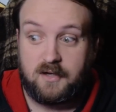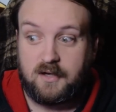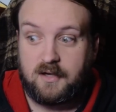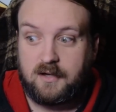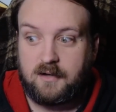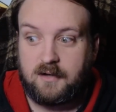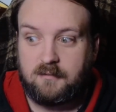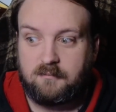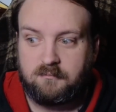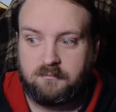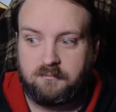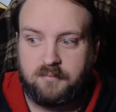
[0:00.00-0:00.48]

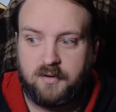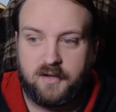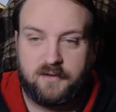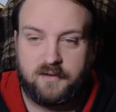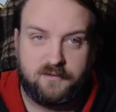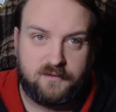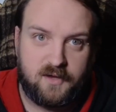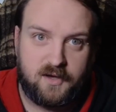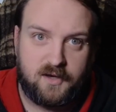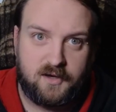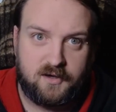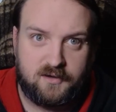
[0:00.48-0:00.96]
but
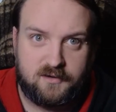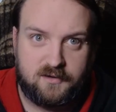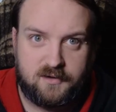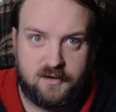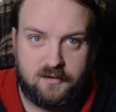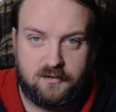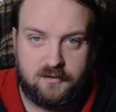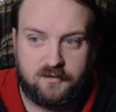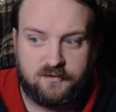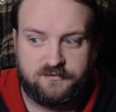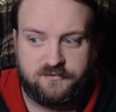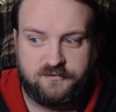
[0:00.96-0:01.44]
they can
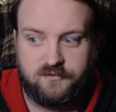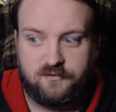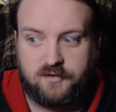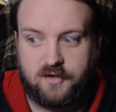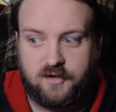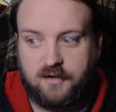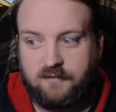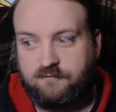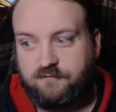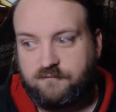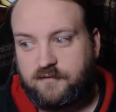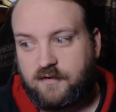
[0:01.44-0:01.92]
also
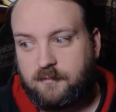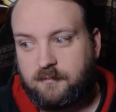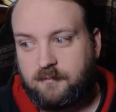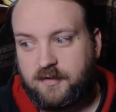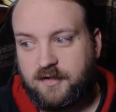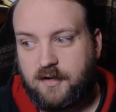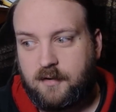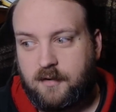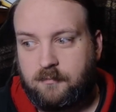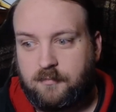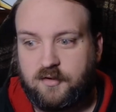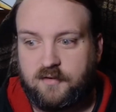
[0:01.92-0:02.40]
come from a
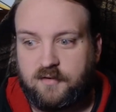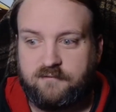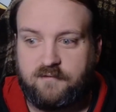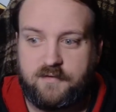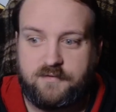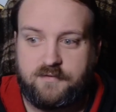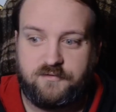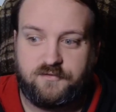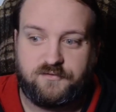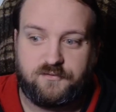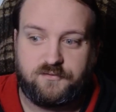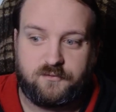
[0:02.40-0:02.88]
number of other
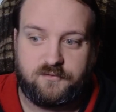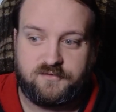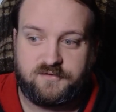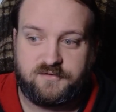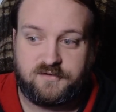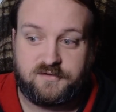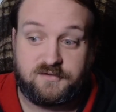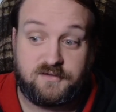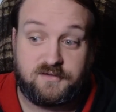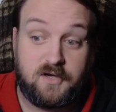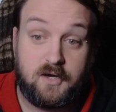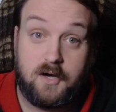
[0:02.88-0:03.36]

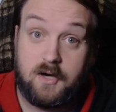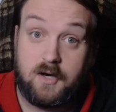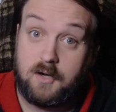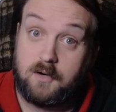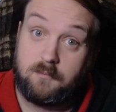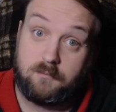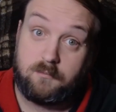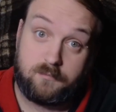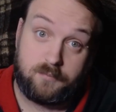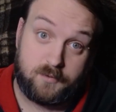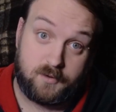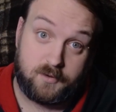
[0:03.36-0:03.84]
sources.
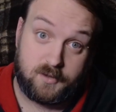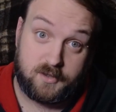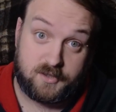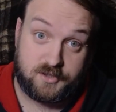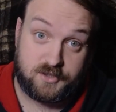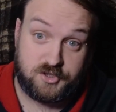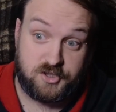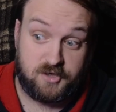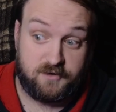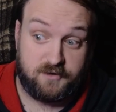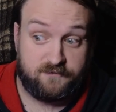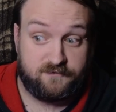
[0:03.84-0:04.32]

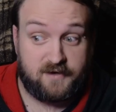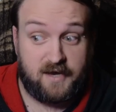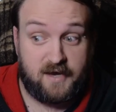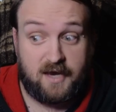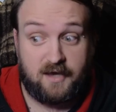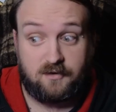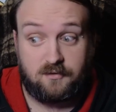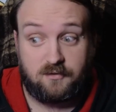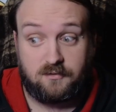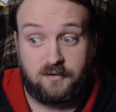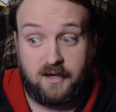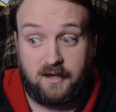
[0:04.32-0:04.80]
Production of
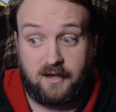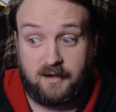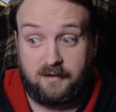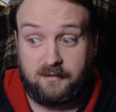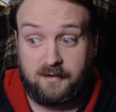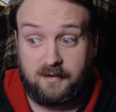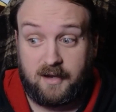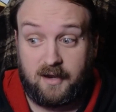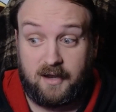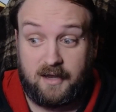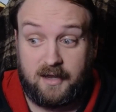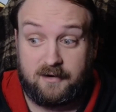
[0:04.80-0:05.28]
cattle
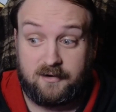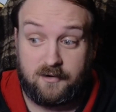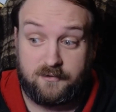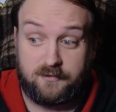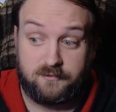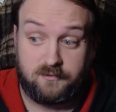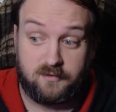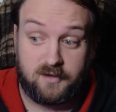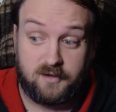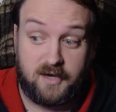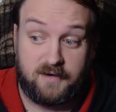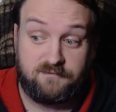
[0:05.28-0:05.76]
and other
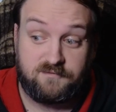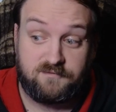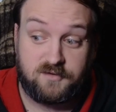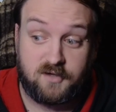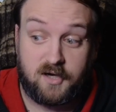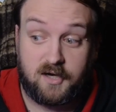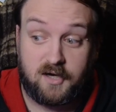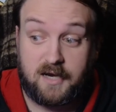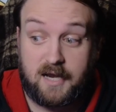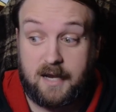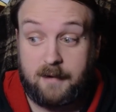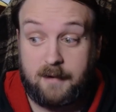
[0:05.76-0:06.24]

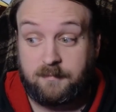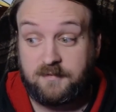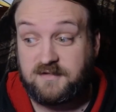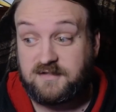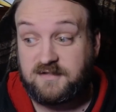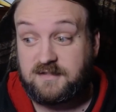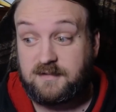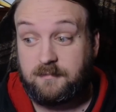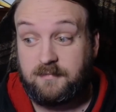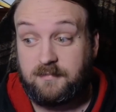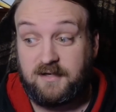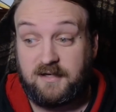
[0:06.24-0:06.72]
livestock happens
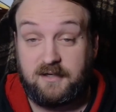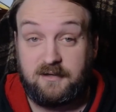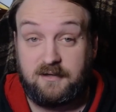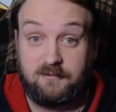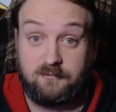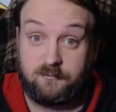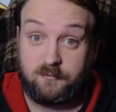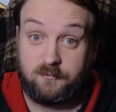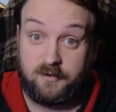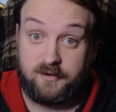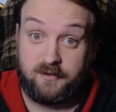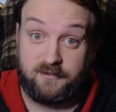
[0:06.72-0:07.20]
to be
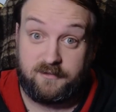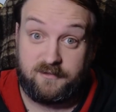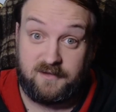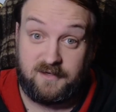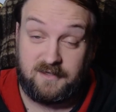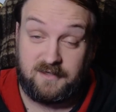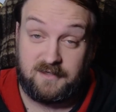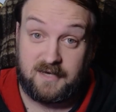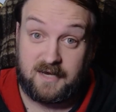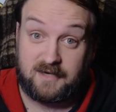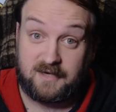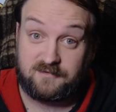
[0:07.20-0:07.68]
one of the
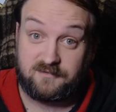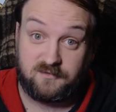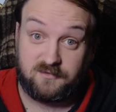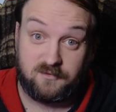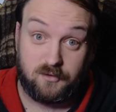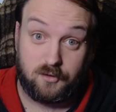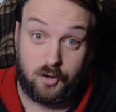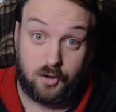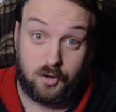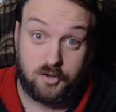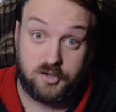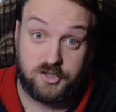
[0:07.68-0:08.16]
next
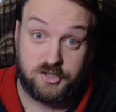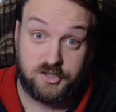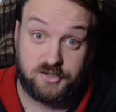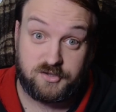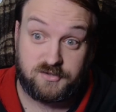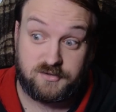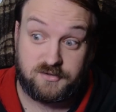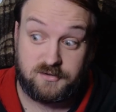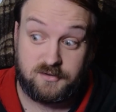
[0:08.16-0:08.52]
largest